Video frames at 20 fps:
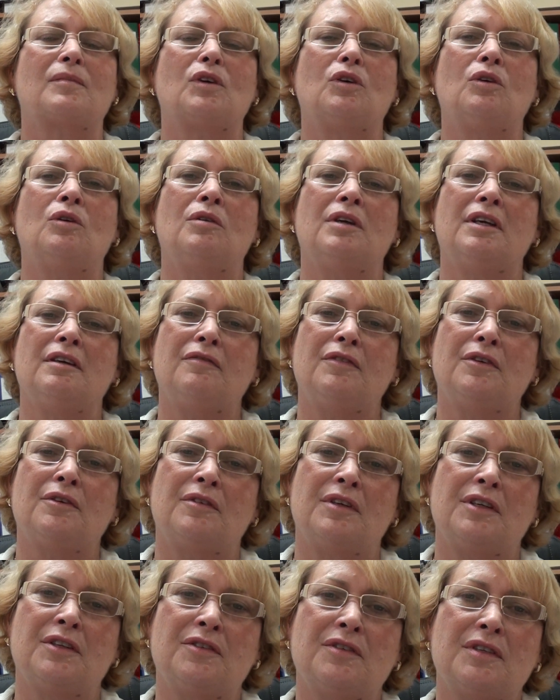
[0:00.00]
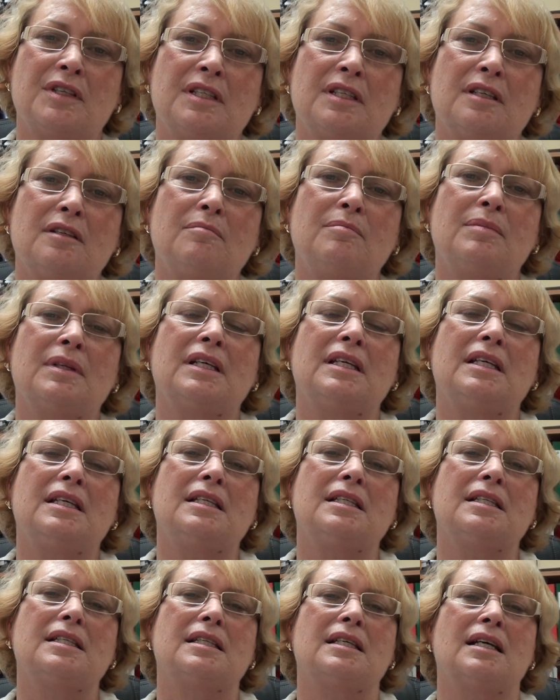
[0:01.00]
Or if you're interested,
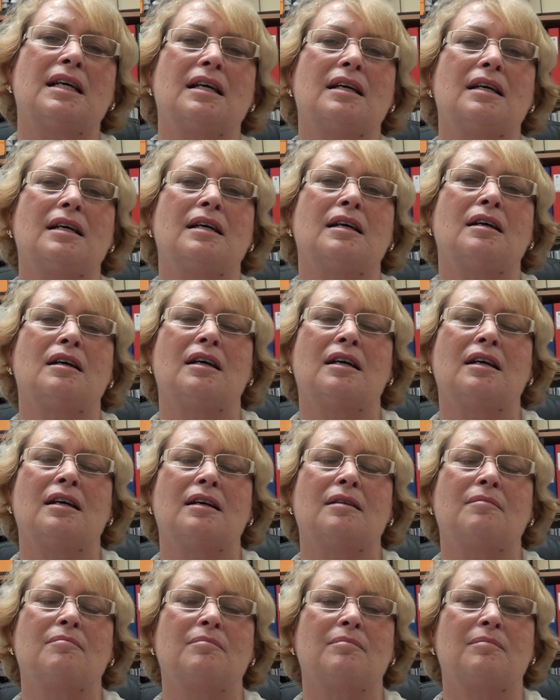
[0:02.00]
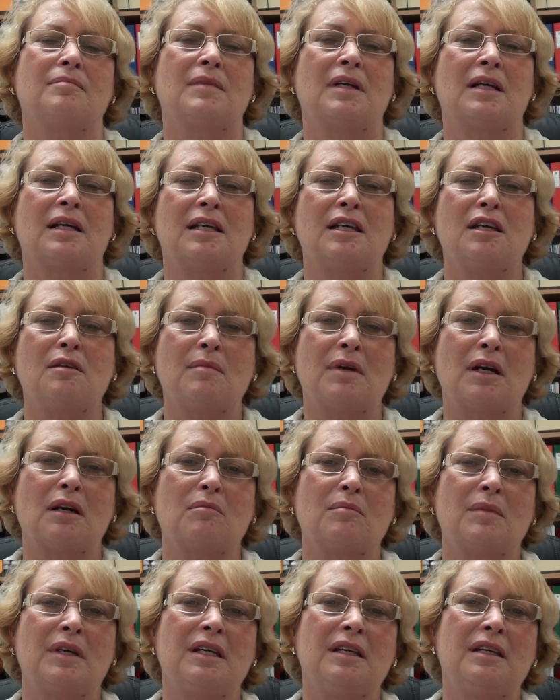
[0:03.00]
please email
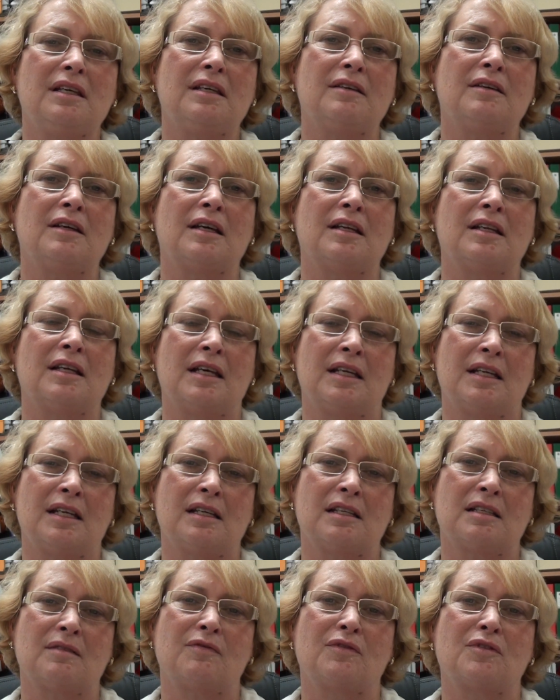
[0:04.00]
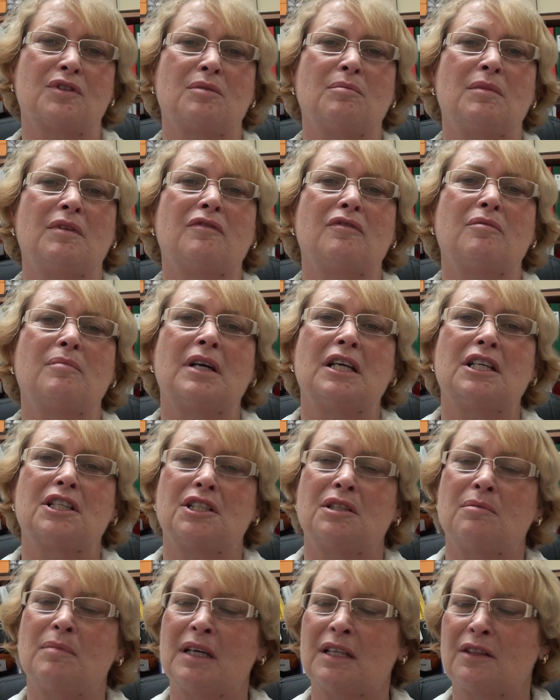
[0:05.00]
me and ask for some
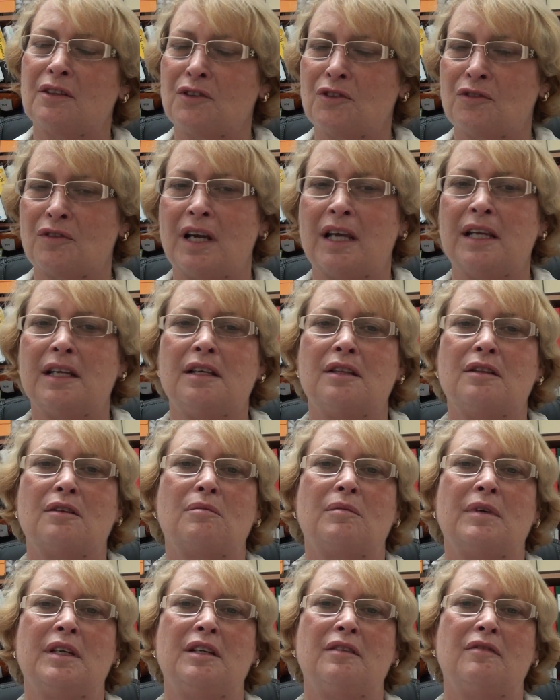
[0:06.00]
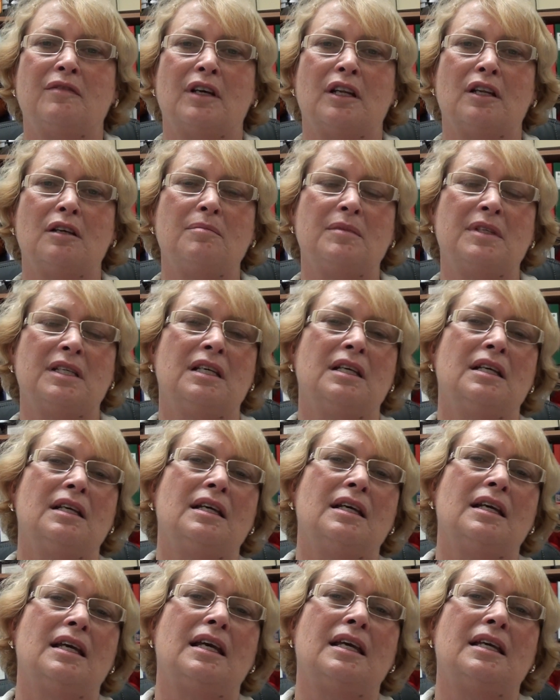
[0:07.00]
information about the training that we developed
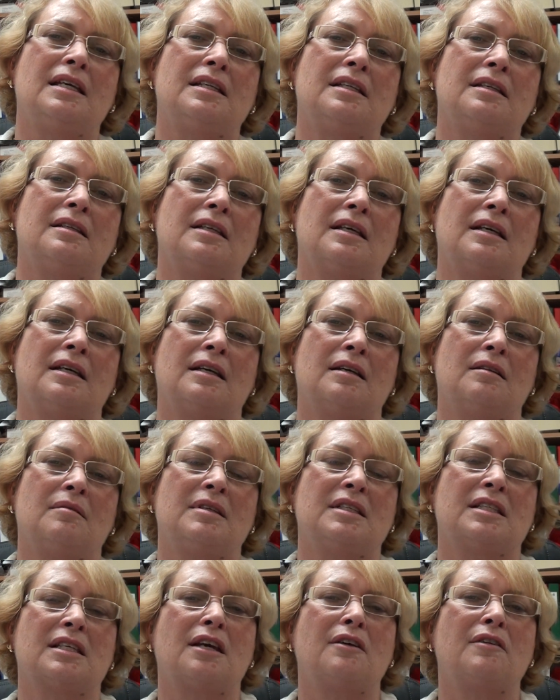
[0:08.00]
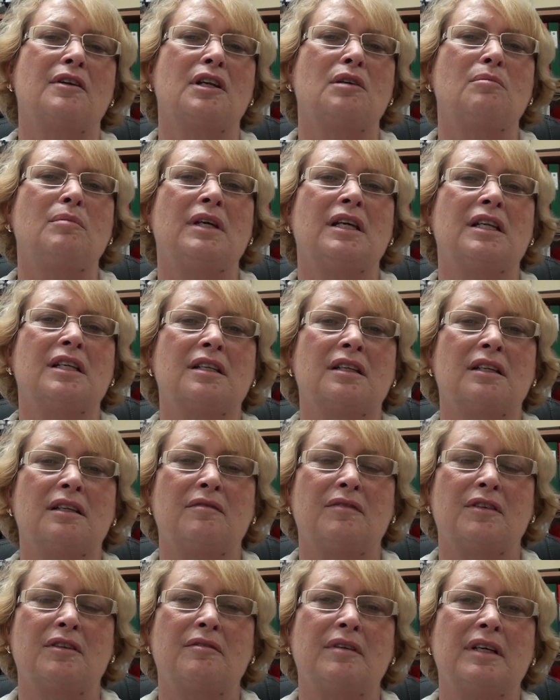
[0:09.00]
and is currently being
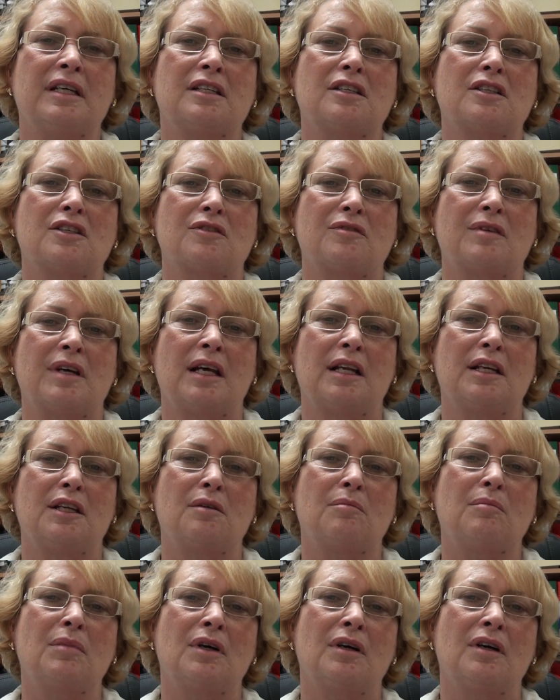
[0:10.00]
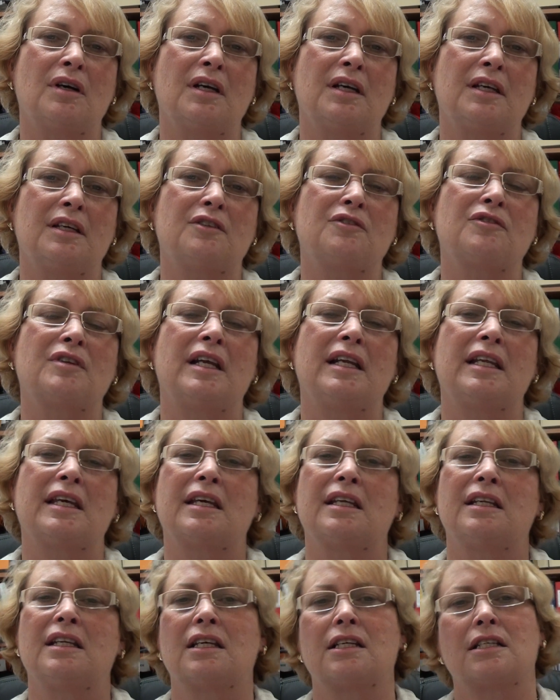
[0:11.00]
delivered around Australia by Training
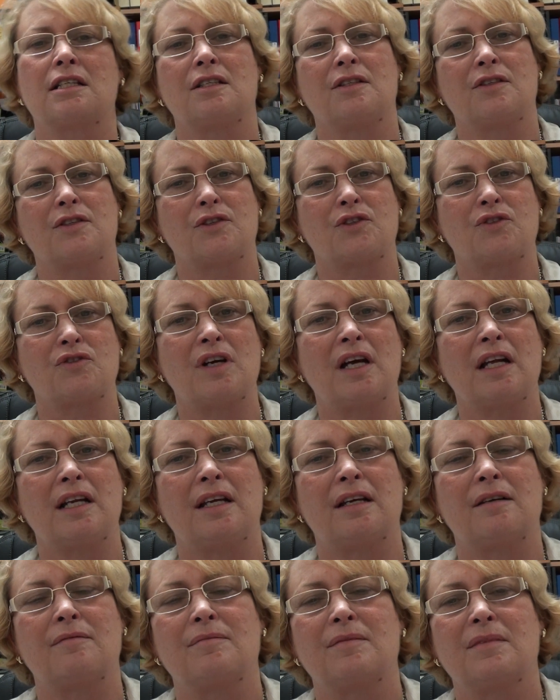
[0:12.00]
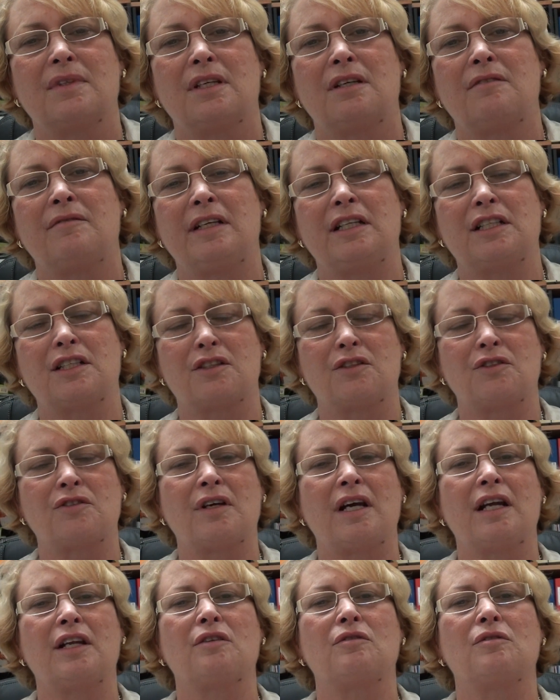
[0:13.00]
Connections Australia, a registered
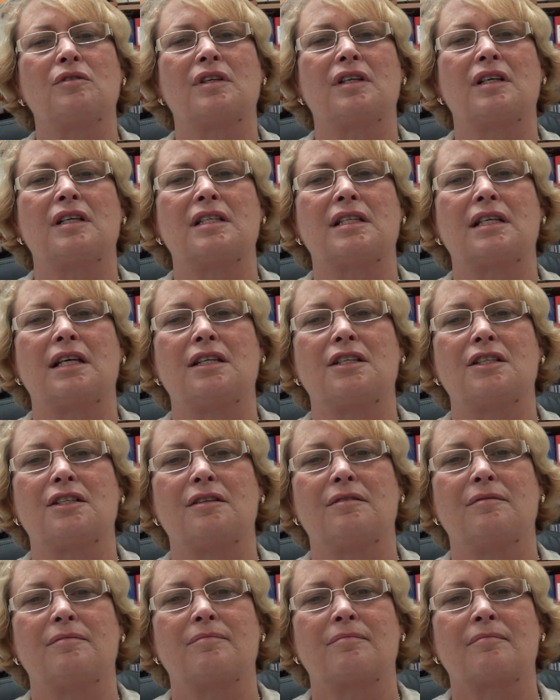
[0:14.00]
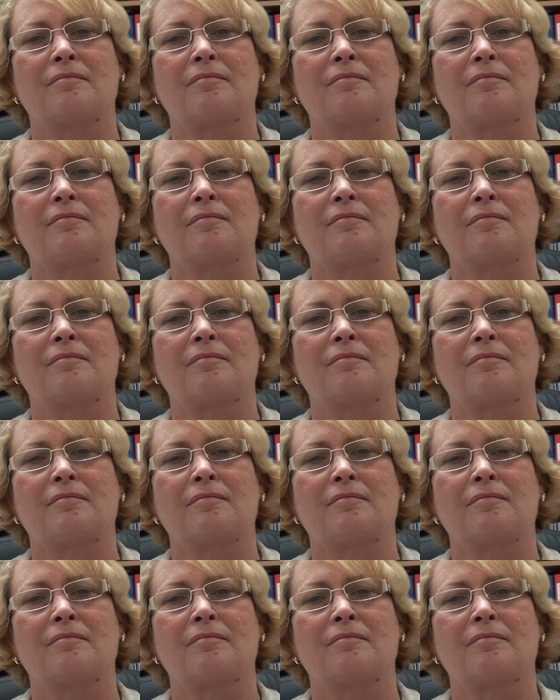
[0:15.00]
training organisation.